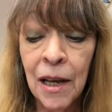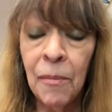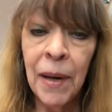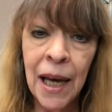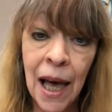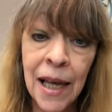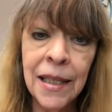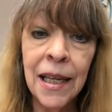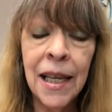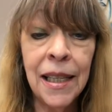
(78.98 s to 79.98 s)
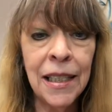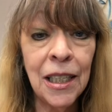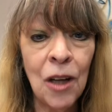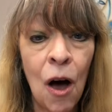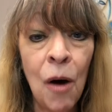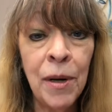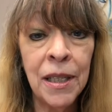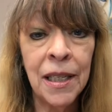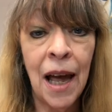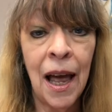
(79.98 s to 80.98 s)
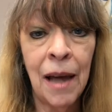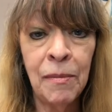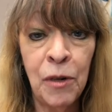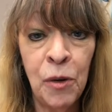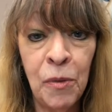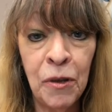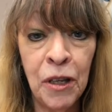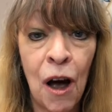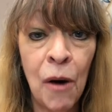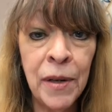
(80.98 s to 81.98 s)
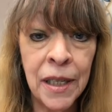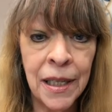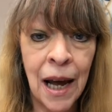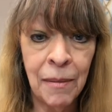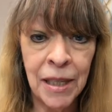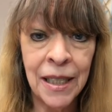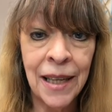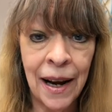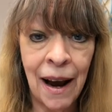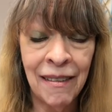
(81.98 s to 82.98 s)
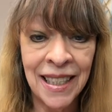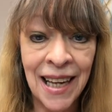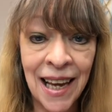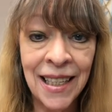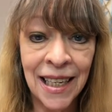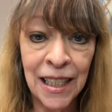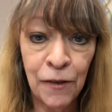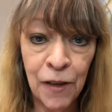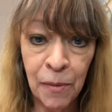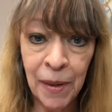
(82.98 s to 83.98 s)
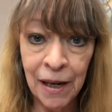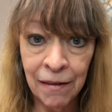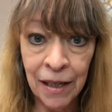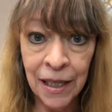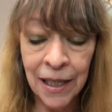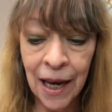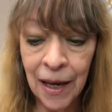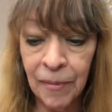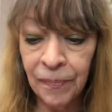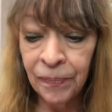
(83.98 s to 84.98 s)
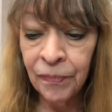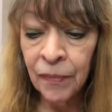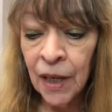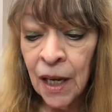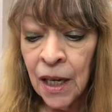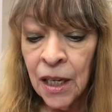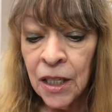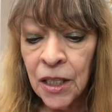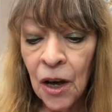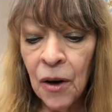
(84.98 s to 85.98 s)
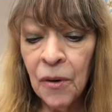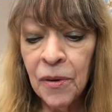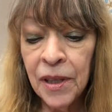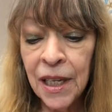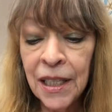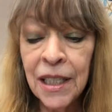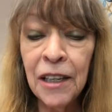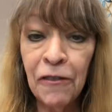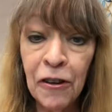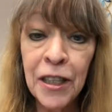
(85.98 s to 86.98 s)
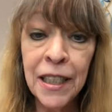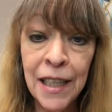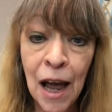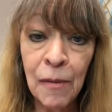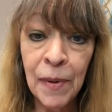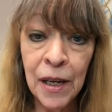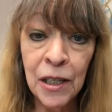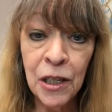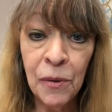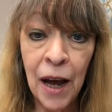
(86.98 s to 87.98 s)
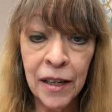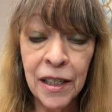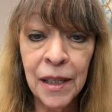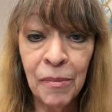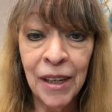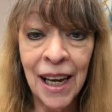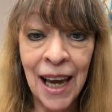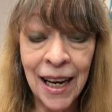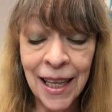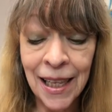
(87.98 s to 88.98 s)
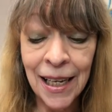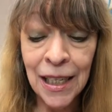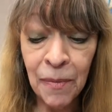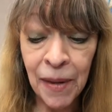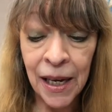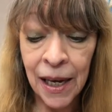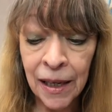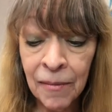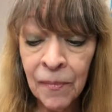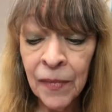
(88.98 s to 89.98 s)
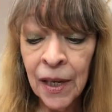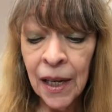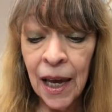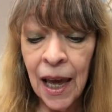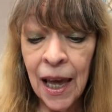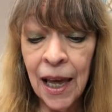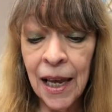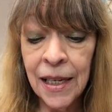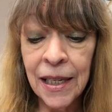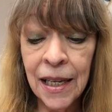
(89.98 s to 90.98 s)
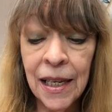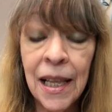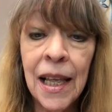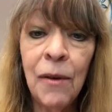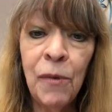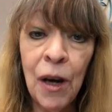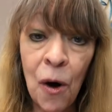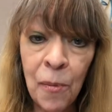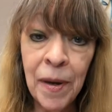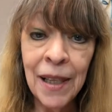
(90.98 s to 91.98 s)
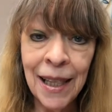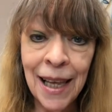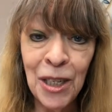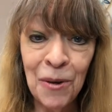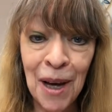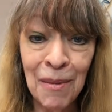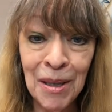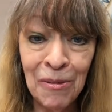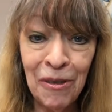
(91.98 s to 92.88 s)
because this is always a time, new moons are always a time to set our intentions for the period to come. So this is the first step into actually bringing anything into being, and we are hoping that they do come to,